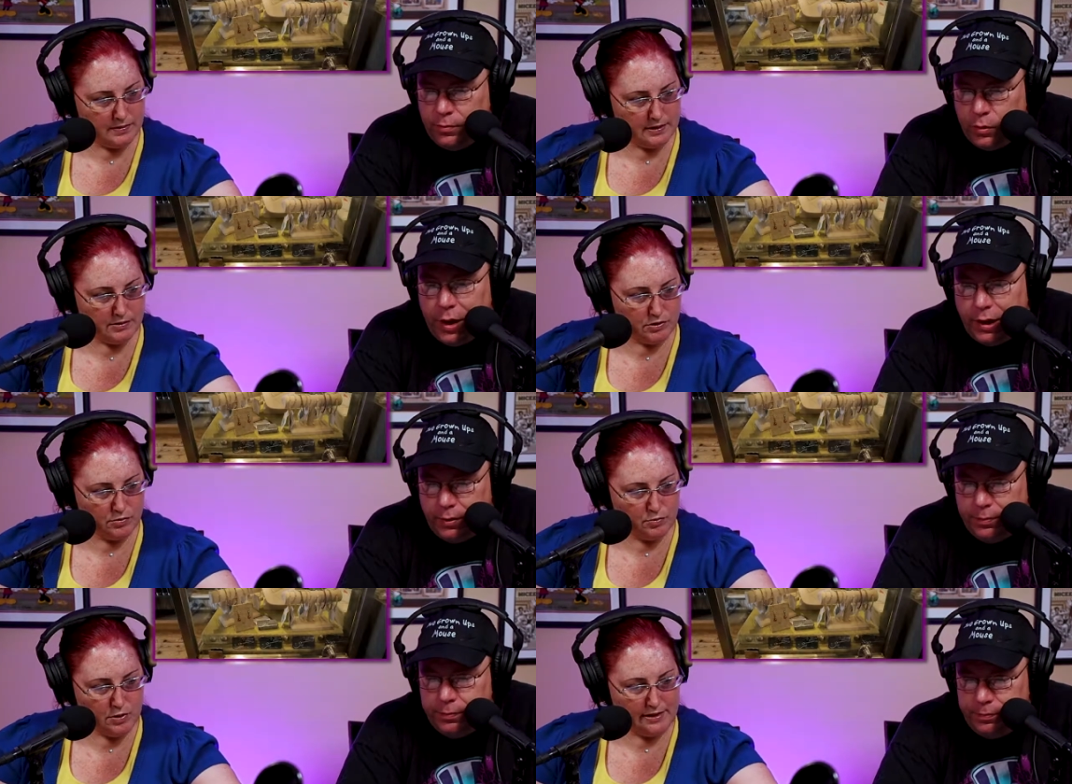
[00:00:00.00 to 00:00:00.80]

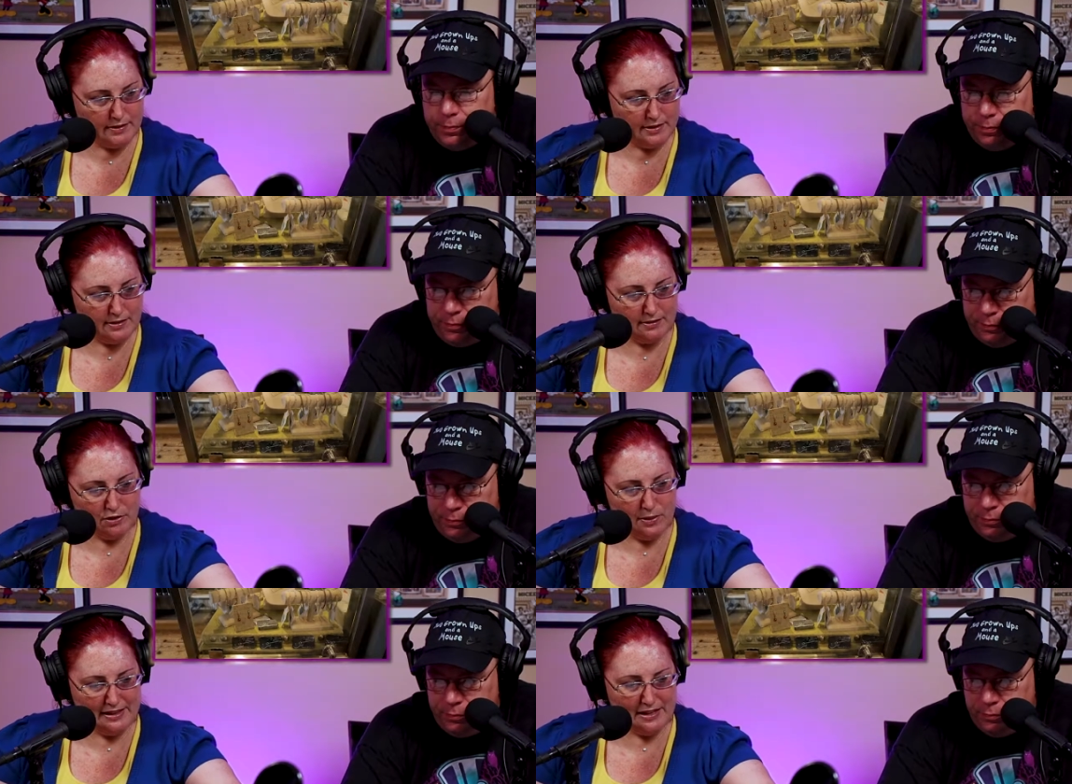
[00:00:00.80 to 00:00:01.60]
Speaker 1: That's right. Right. The,
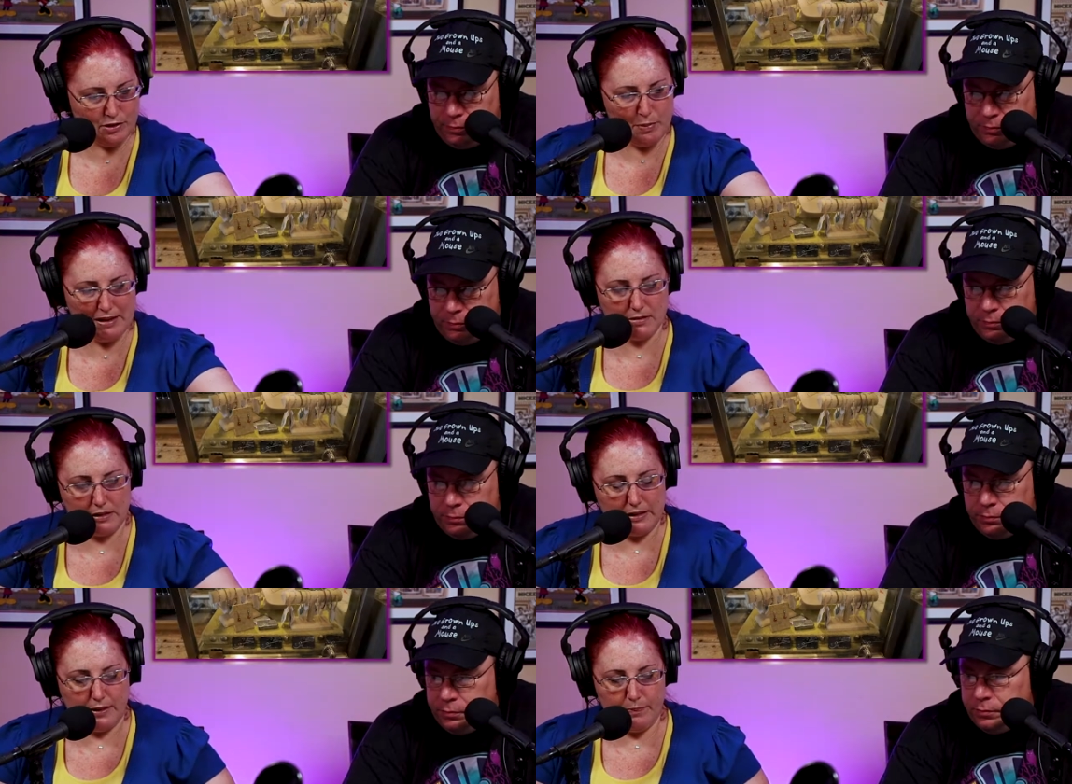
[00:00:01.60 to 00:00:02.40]
so I think it's
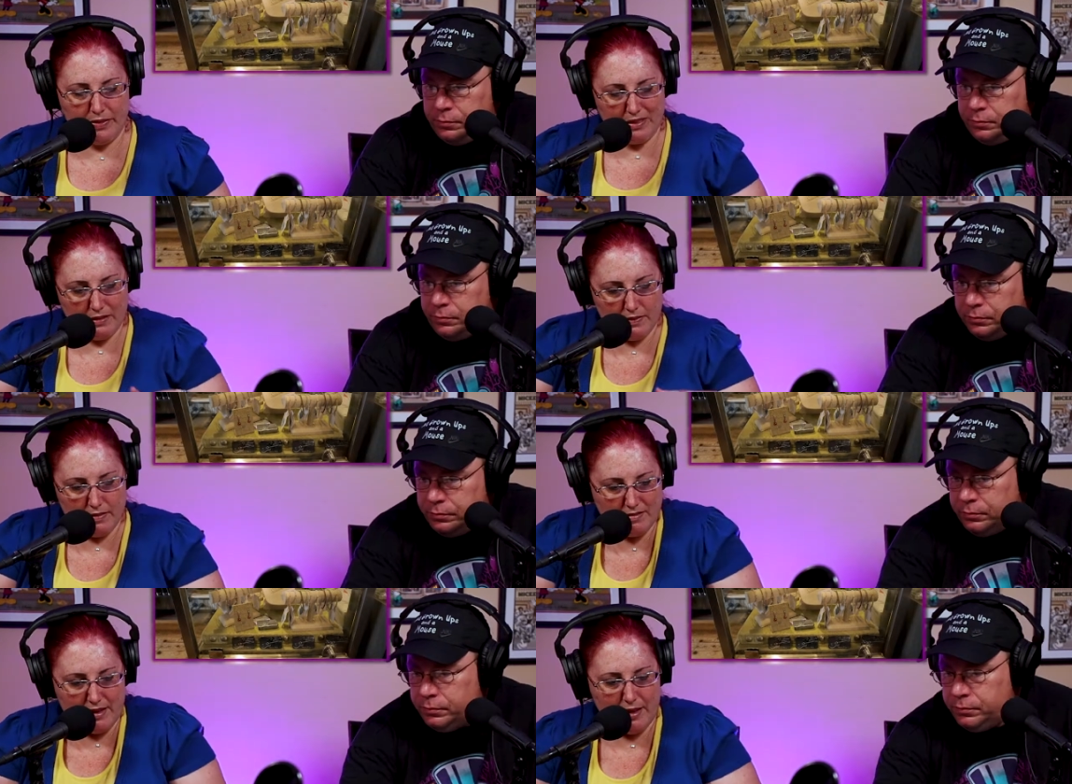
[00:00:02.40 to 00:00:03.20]
basically
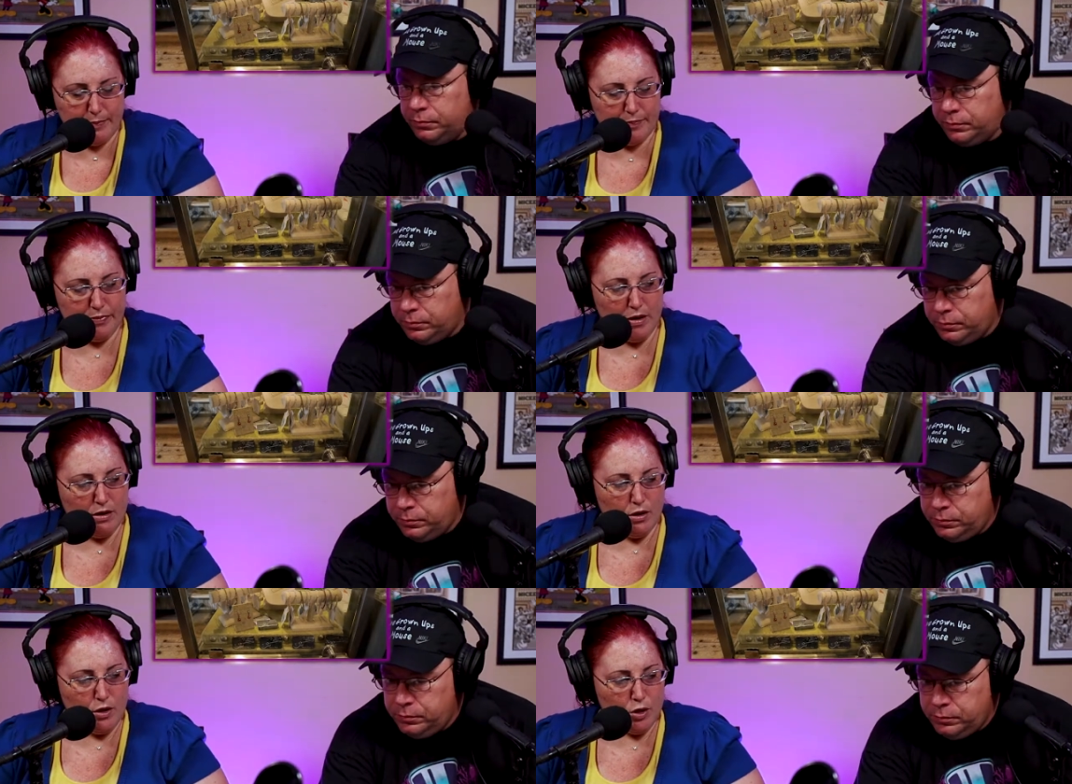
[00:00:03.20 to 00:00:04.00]
the same
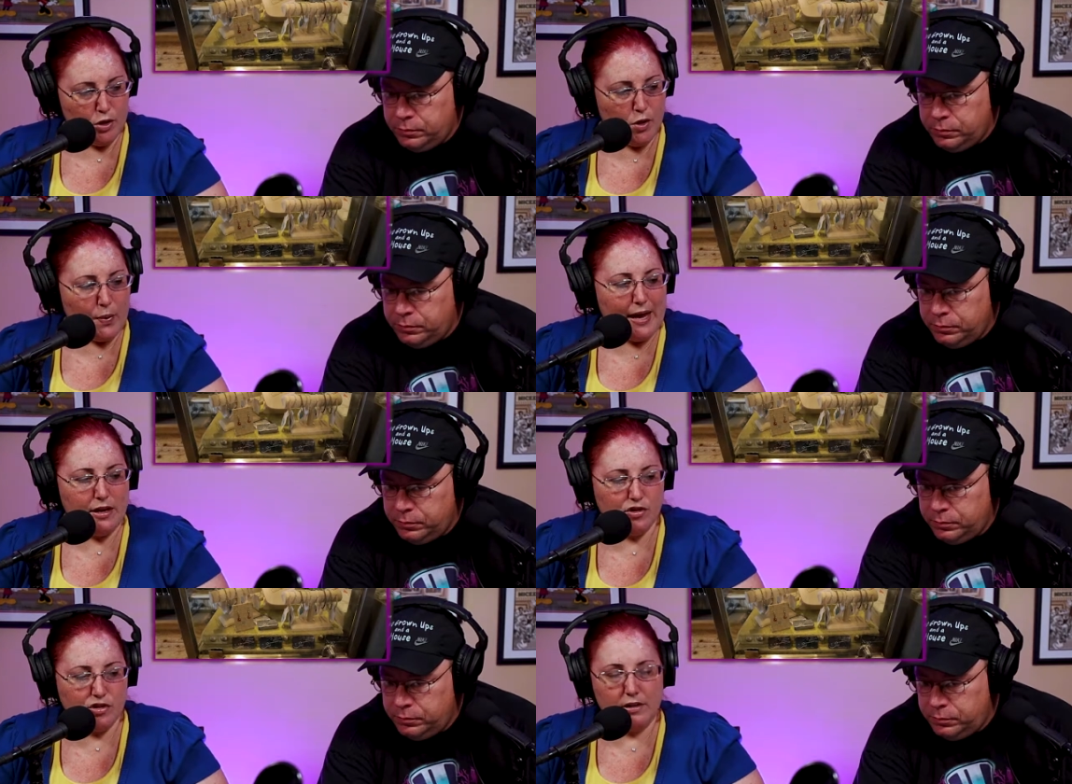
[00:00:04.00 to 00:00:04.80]

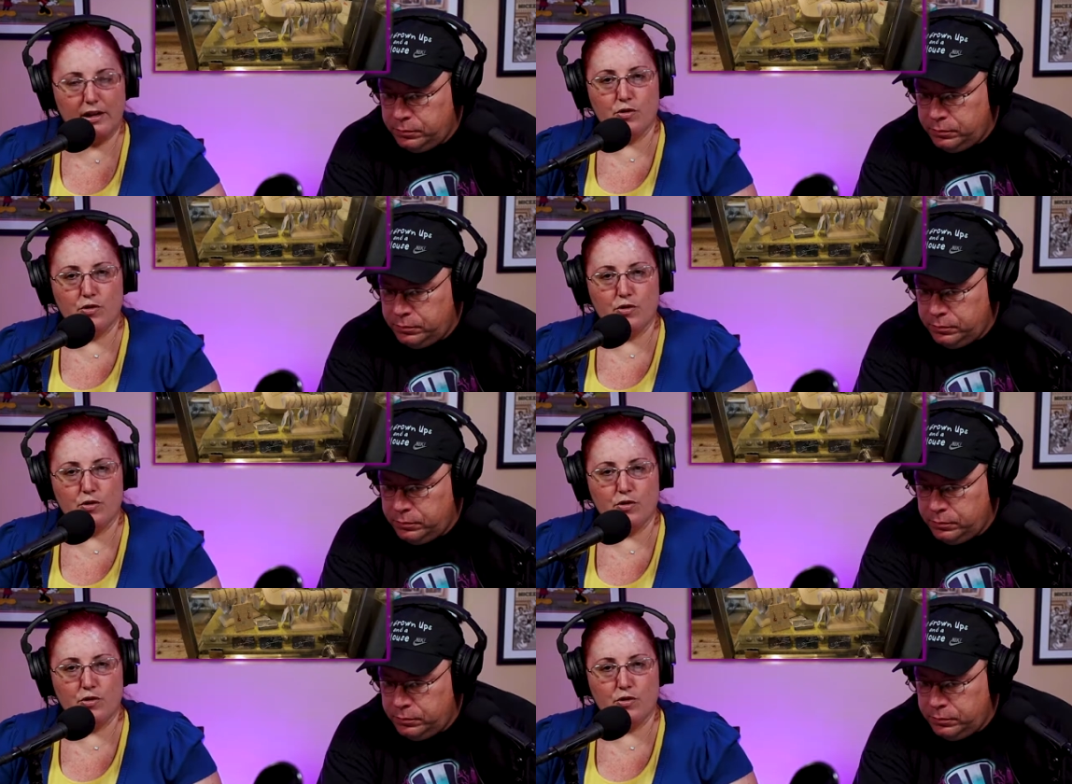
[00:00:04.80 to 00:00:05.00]
location.